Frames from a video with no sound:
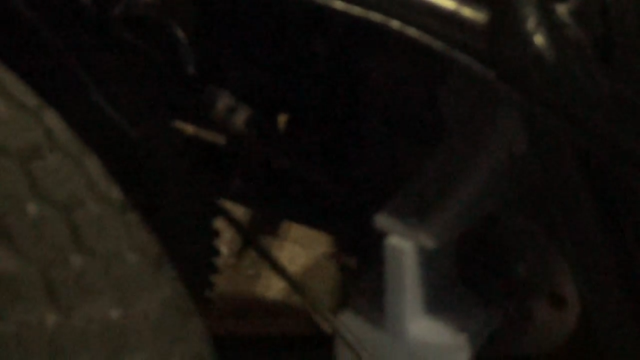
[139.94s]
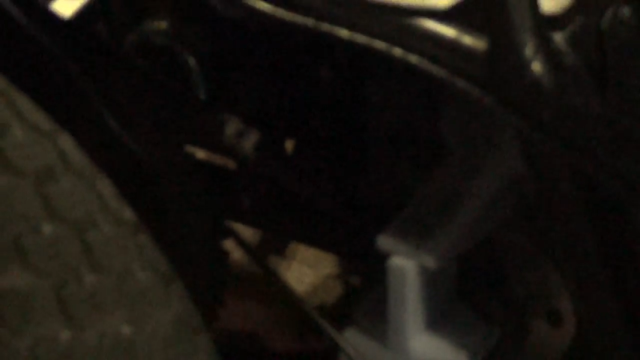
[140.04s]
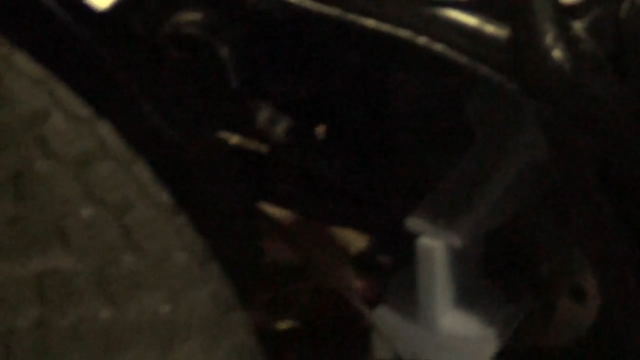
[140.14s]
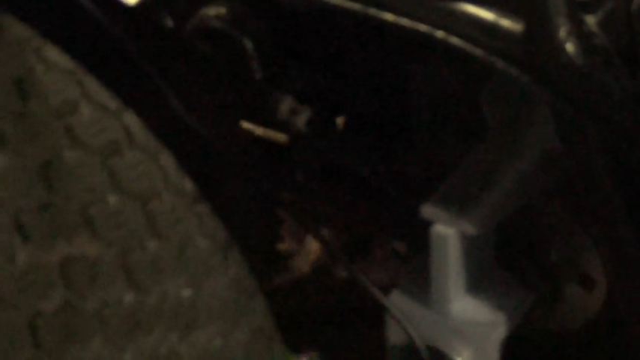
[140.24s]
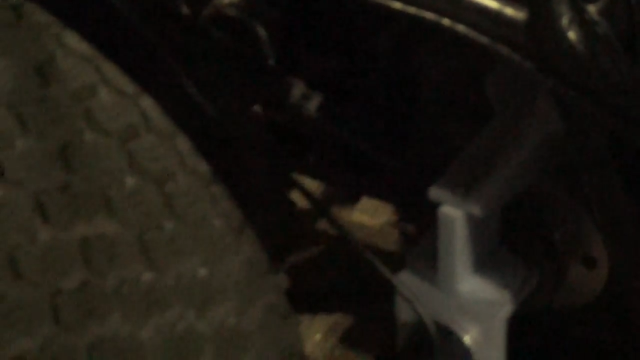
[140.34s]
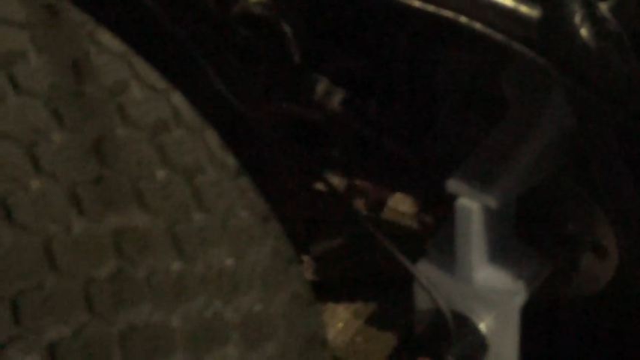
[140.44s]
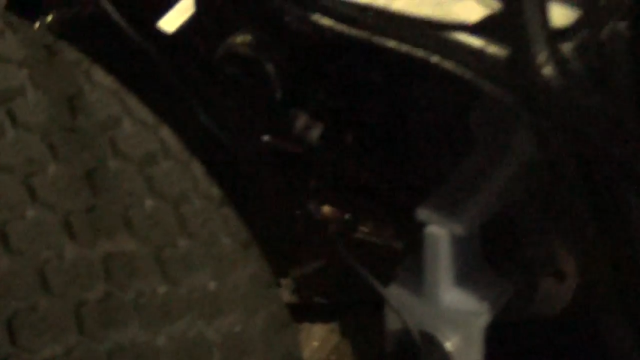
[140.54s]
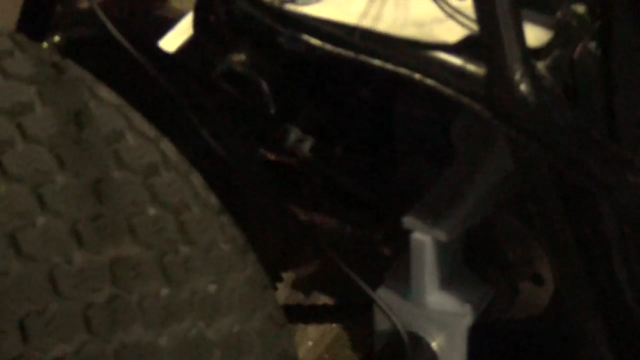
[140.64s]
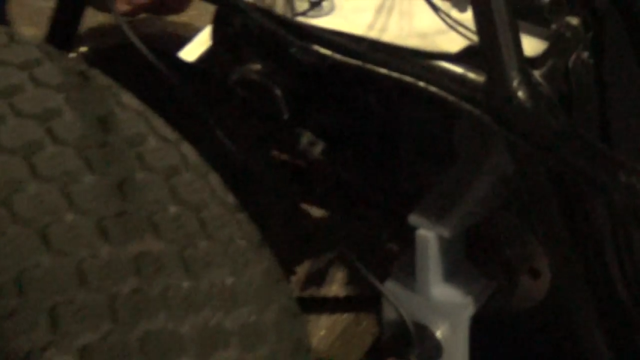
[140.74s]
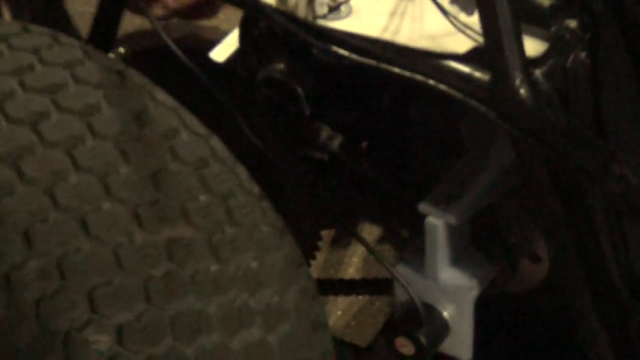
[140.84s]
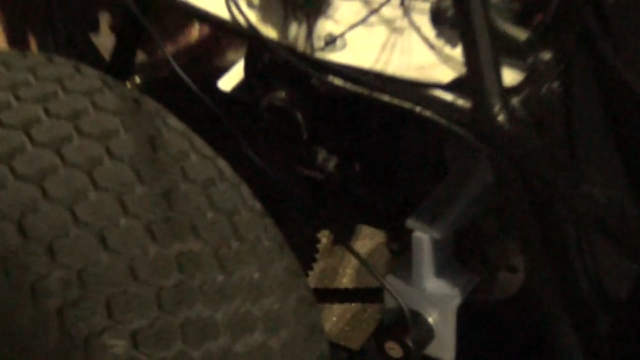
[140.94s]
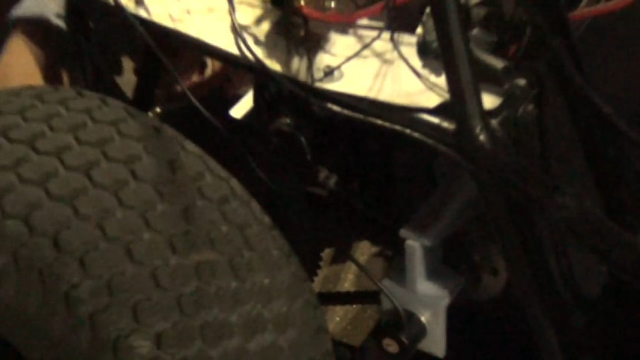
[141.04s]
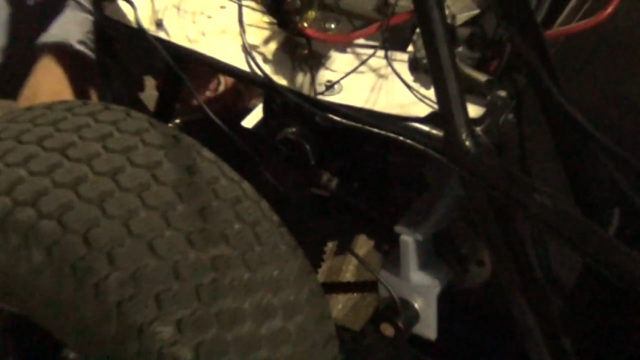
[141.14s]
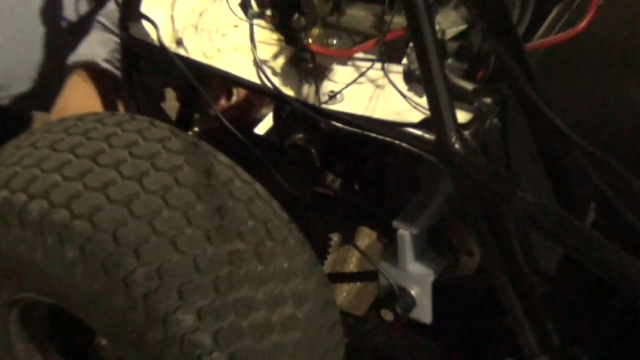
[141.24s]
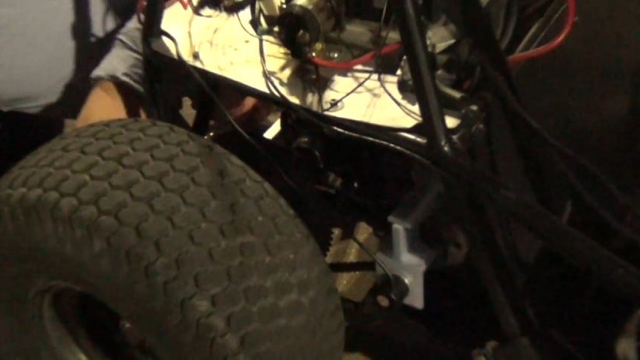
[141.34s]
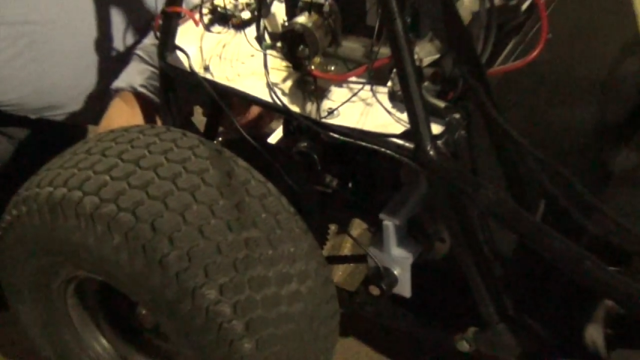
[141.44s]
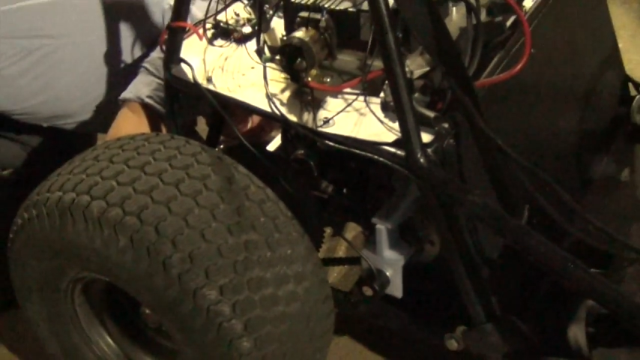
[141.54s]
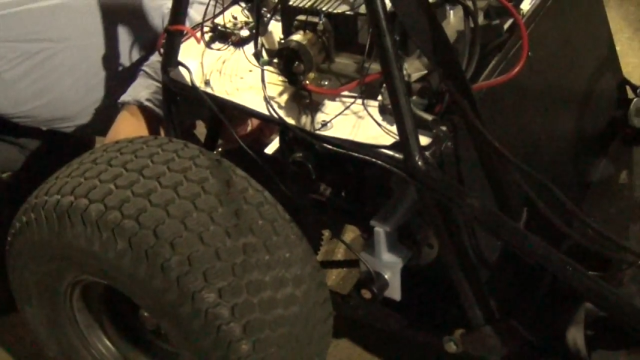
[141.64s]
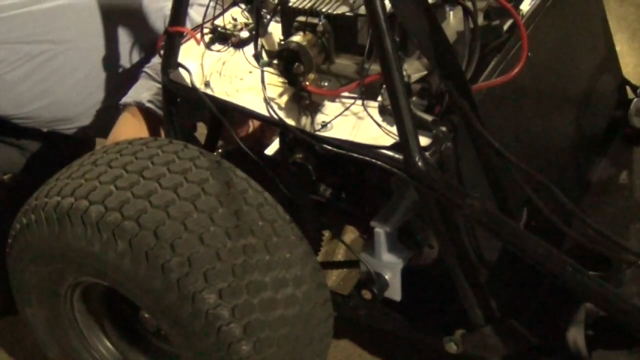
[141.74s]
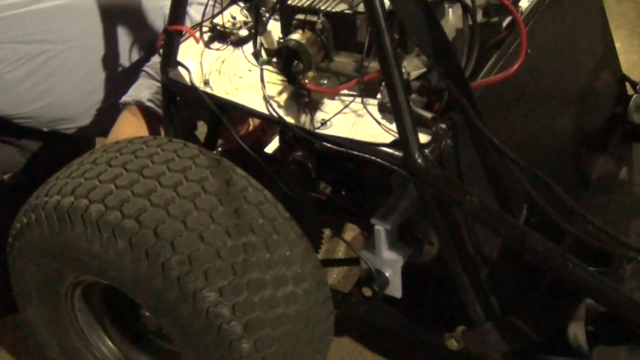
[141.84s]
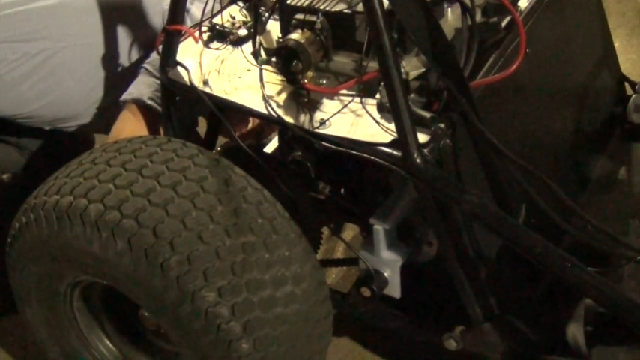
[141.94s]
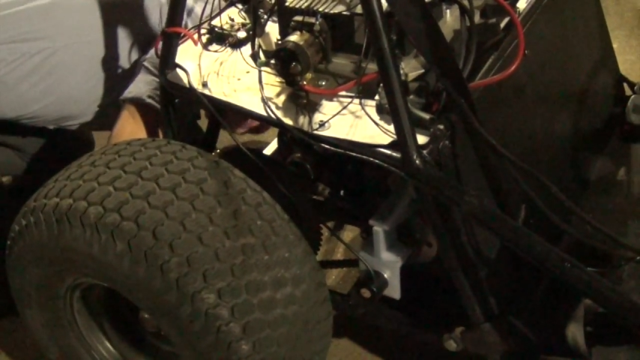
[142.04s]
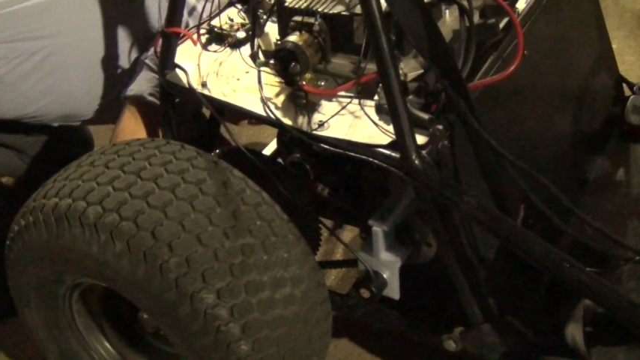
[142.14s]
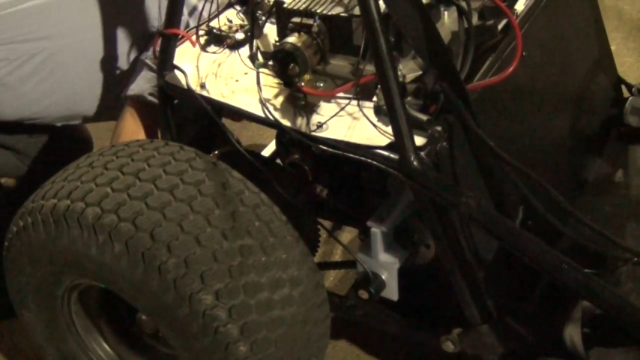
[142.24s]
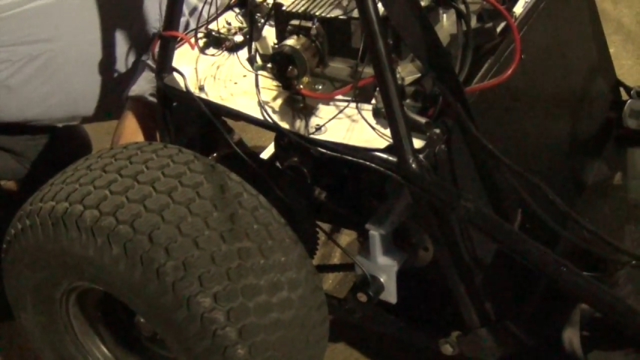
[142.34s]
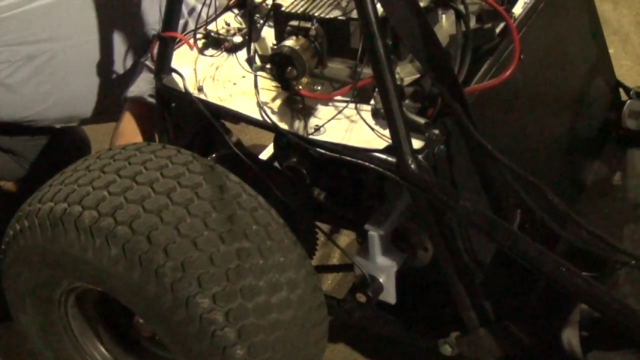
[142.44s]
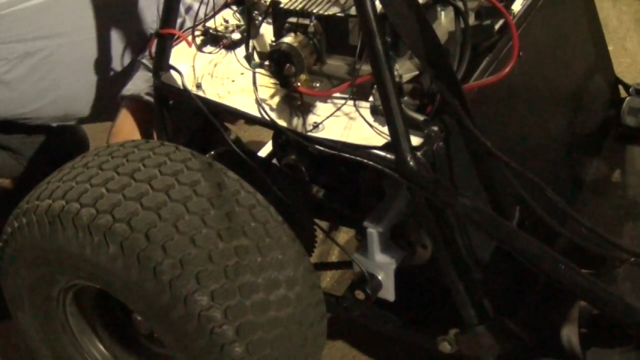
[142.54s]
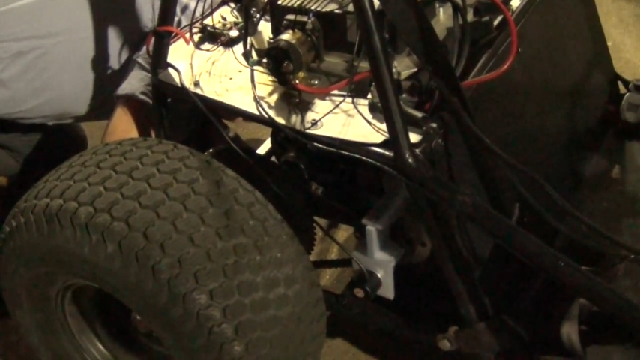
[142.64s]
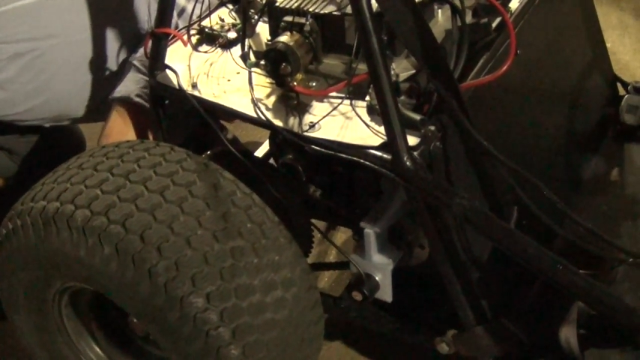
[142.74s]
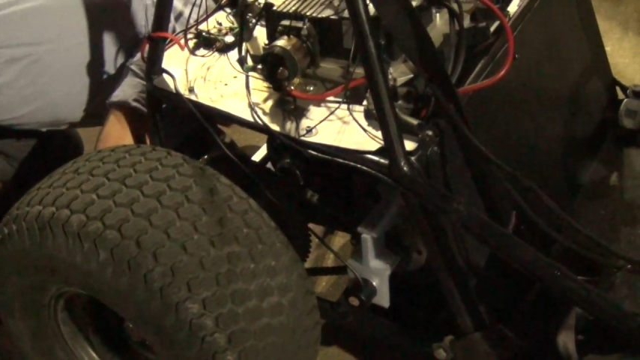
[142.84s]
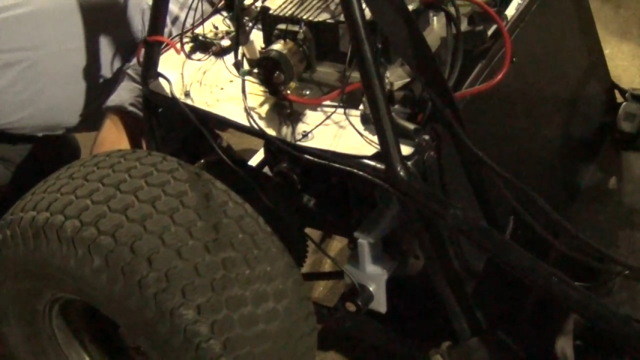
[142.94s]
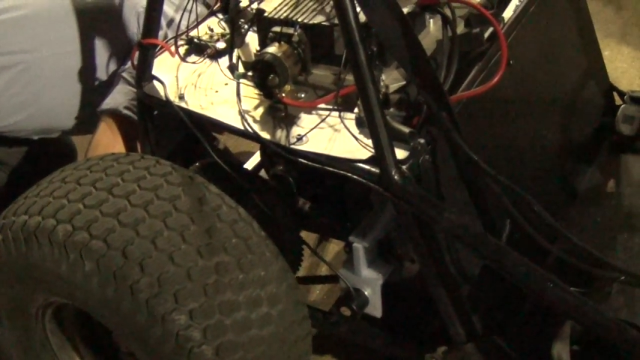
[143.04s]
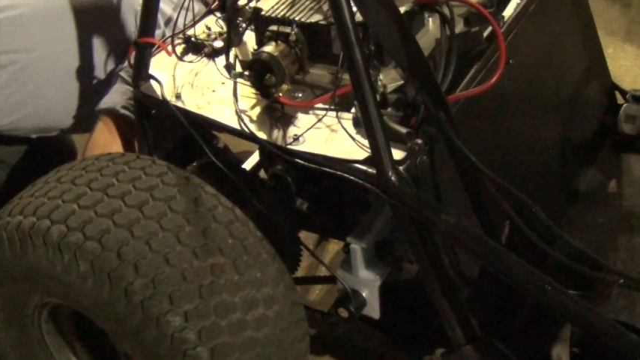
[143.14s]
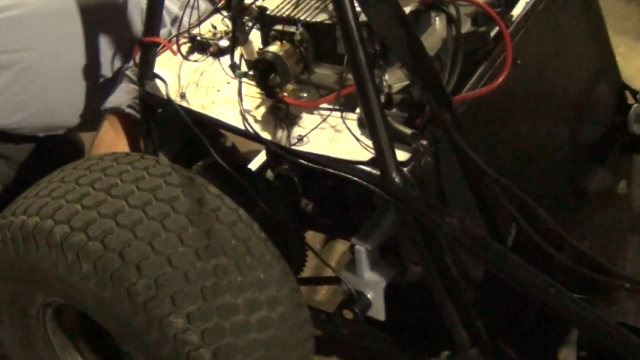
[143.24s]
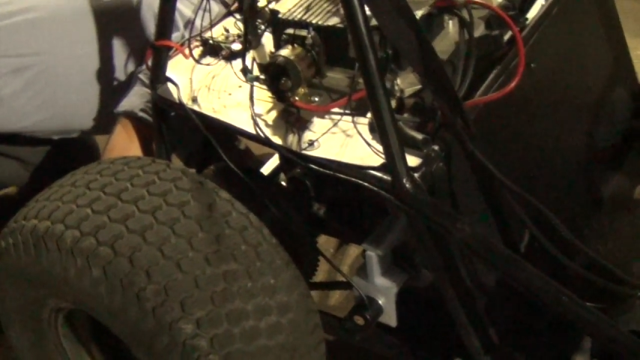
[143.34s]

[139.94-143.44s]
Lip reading: Nobody's mouth can be seen.